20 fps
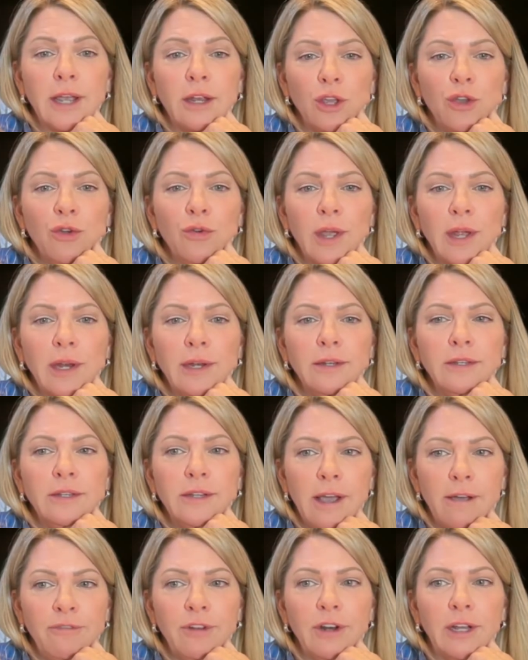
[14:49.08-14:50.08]
You can
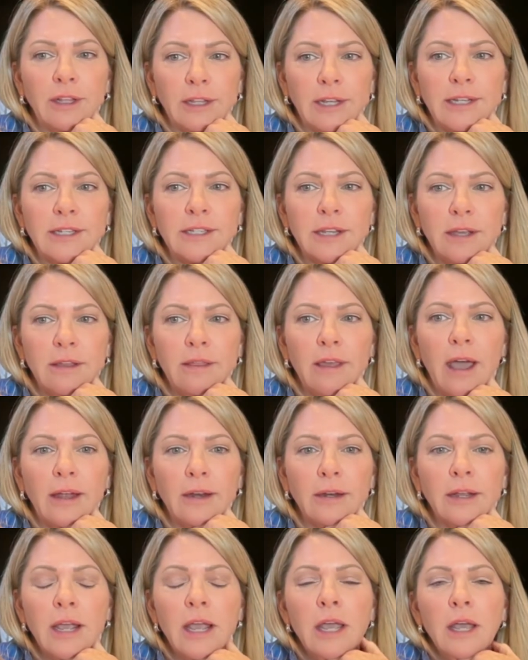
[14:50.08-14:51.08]
definitely see
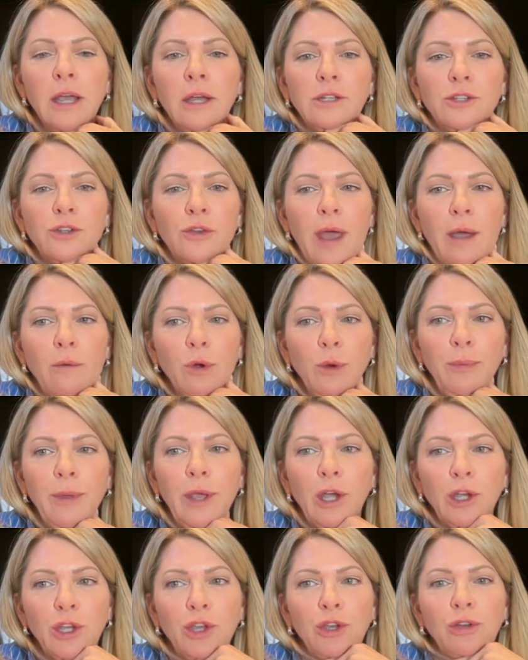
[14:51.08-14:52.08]
that. So that would
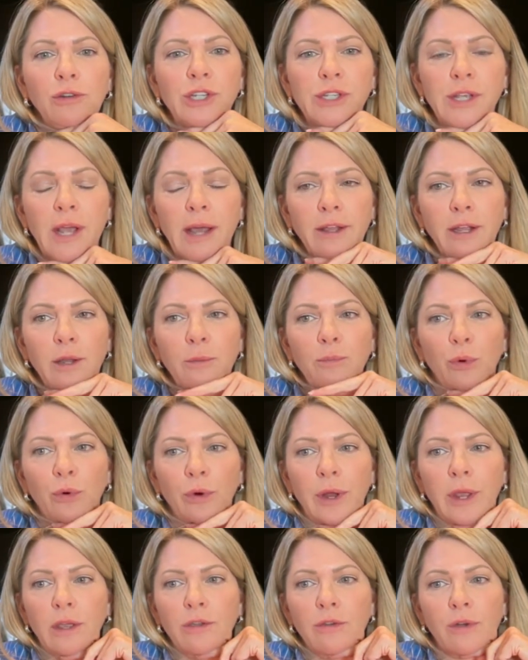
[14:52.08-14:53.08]
be a huge selling
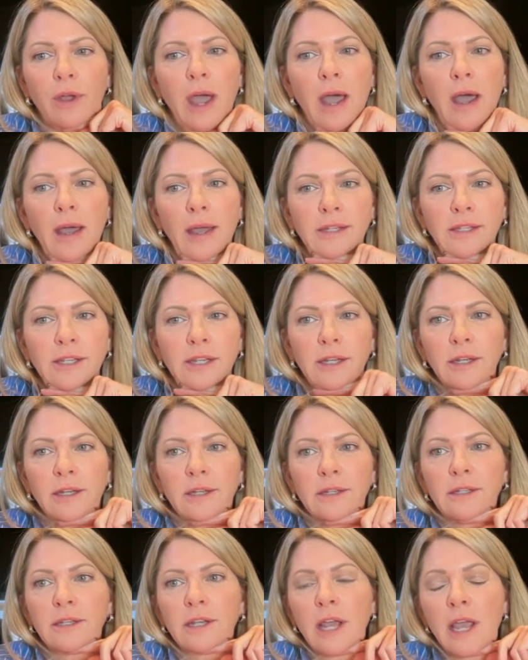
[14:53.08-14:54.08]
point, you guys,
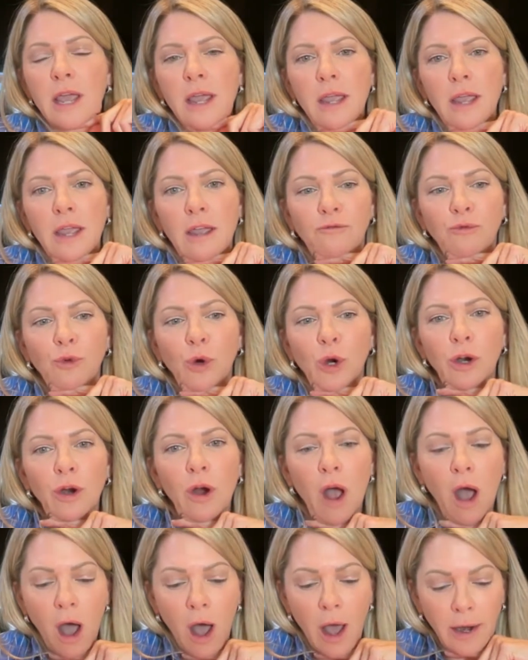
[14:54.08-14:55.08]
is if
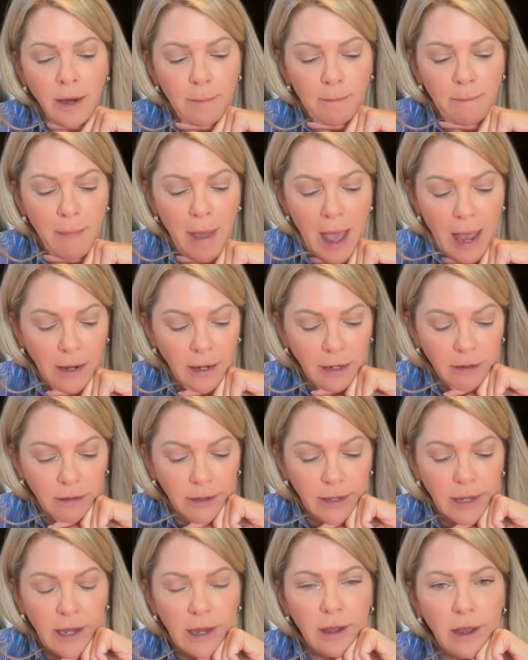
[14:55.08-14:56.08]
we're
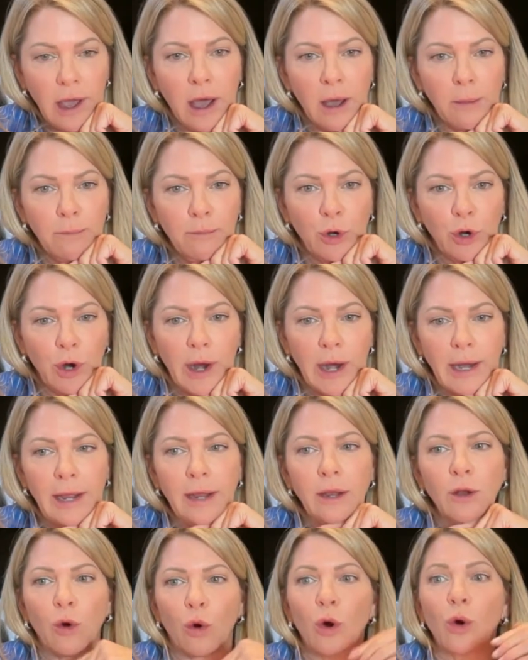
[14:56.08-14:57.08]
automatically
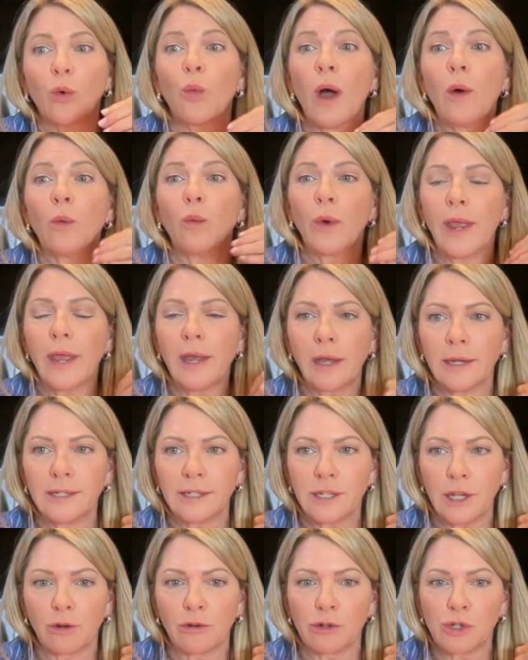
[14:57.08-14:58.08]
upgrading, or what we
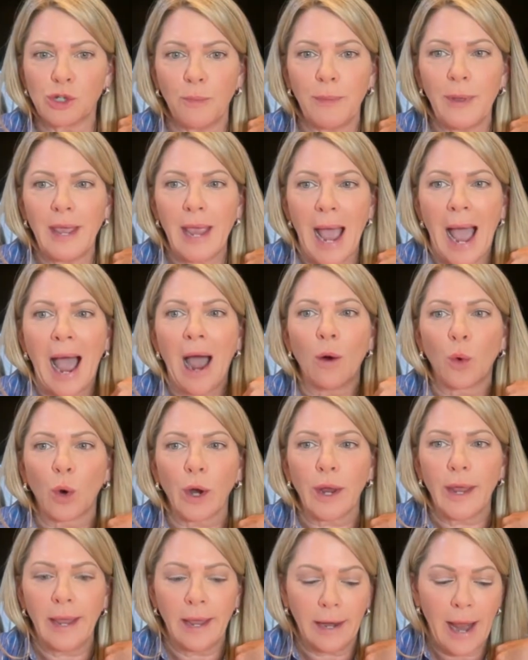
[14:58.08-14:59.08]
consider to be
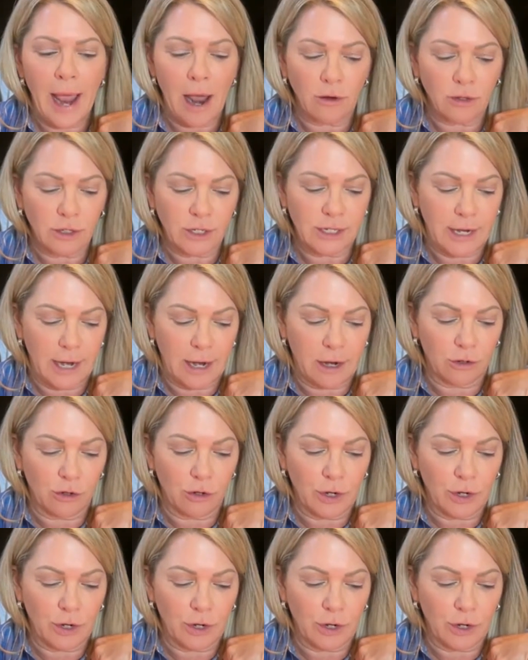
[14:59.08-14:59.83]
our in-house standard